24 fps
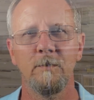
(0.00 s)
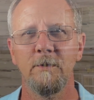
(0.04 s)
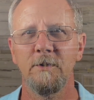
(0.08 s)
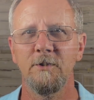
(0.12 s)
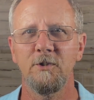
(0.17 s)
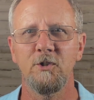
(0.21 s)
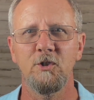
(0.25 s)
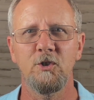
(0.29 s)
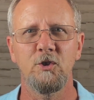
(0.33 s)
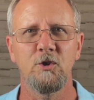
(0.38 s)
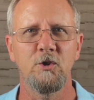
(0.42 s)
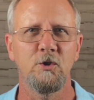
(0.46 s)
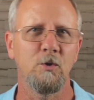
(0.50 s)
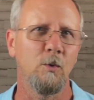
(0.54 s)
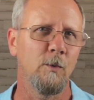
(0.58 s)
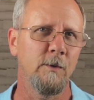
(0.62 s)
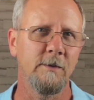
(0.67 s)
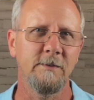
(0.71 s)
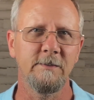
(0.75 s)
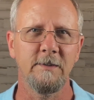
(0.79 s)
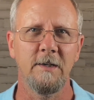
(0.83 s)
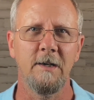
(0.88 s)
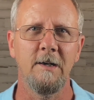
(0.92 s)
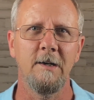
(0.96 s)
for a
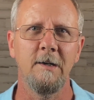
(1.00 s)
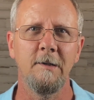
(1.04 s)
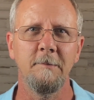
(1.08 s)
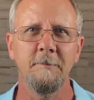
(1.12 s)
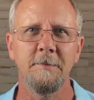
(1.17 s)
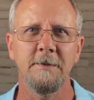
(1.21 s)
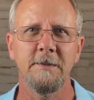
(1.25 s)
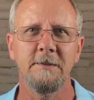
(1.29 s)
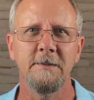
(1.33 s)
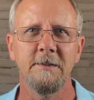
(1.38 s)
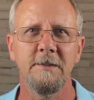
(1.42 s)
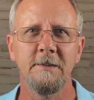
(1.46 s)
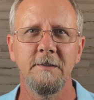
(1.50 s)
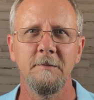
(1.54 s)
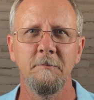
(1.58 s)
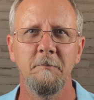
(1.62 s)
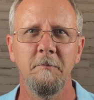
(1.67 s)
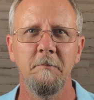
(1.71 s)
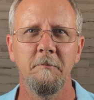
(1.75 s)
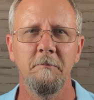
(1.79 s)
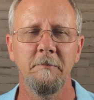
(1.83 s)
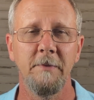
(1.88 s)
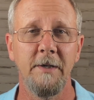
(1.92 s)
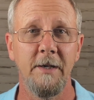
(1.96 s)
short time and
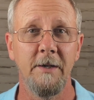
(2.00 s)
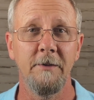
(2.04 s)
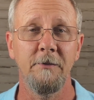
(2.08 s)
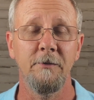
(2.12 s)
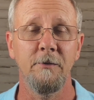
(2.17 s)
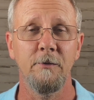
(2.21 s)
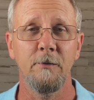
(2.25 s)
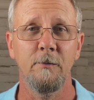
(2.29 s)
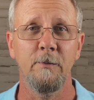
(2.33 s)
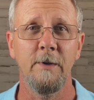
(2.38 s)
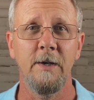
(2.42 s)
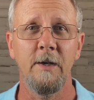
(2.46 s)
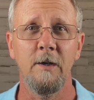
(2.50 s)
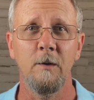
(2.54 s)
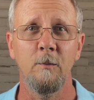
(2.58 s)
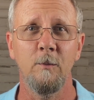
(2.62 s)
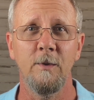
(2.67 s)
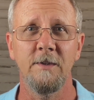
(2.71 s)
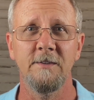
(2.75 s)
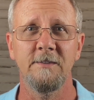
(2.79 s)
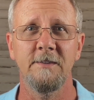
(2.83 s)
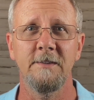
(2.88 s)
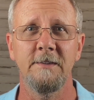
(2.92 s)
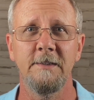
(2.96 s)
then meandered around
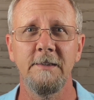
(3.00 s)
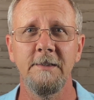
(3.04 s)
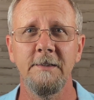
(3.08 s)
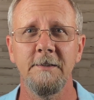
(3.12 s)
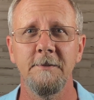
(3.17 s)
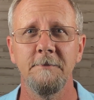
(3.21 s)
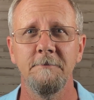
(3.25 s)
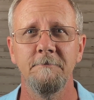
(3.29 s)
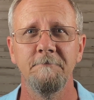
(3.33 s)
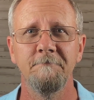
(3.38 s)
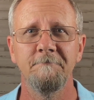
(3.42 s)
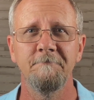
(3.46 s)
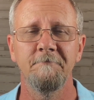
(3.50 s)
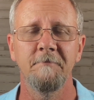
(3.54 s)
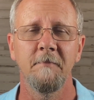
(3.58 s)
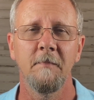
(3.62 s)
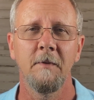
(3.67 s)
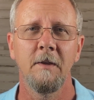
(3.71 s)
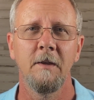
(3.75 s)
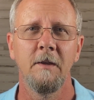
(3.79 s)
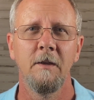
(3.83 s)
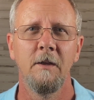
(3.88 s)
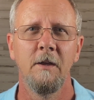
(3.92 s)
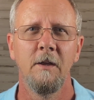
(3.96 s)
once it did.
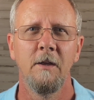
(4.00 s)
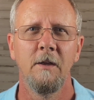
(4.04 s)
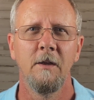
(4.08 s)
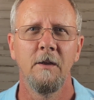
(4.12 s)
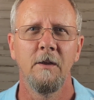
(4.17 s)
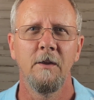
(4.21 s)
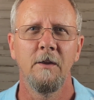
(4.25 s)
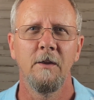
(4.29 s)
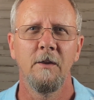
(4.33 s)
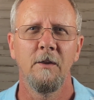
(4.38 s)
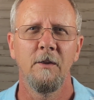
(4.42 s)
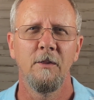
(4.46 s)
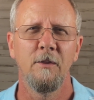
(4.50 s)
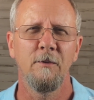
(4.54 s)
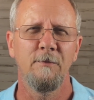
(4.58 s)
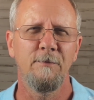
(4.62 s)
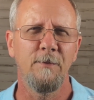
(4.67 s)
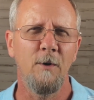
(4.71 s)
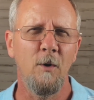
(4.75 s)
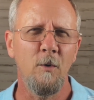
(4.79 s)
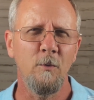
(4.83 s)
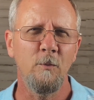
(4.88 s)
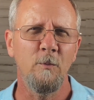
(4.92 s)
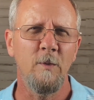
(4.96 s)
The
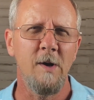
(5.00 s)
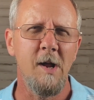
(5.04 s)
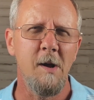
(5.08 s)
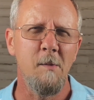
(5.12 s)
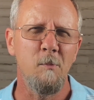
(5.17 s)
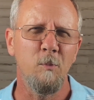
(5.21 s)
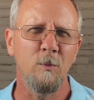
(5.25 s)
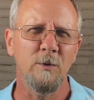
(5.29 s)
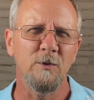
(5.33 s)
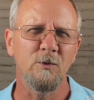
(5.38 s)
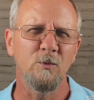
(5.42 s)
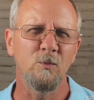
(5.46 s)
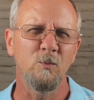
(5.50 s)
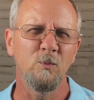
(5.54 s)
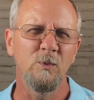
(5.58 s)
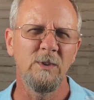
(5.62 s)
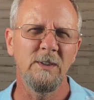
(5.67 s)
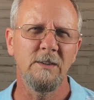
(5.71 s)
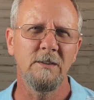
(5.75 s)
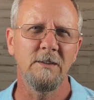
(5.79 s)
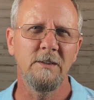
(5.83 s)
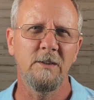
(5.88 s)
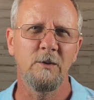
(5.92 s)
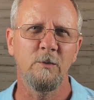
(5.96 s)
phone rep was
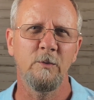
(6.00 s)
really